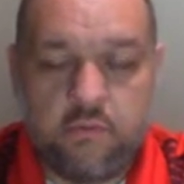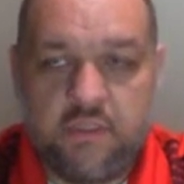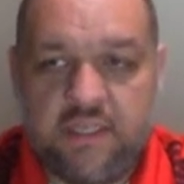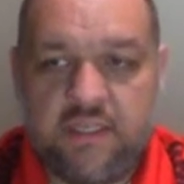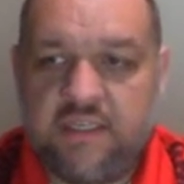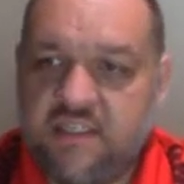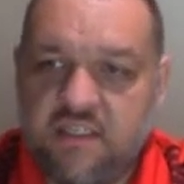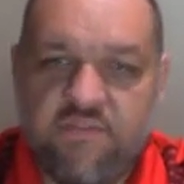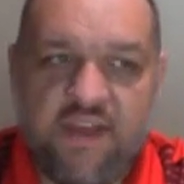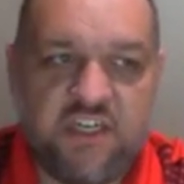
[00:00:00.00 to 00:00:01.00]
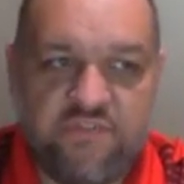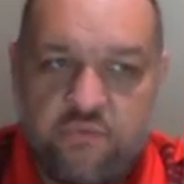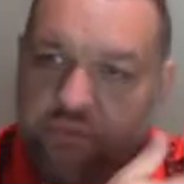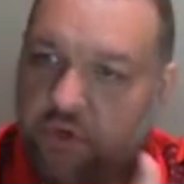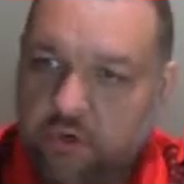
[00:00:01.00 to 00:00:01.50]
get a disadvantage if
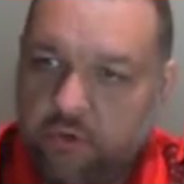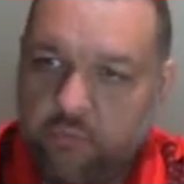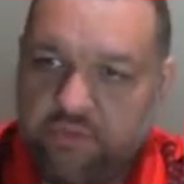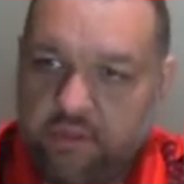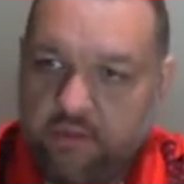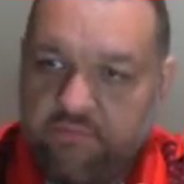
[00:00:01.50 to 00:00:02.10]
you're within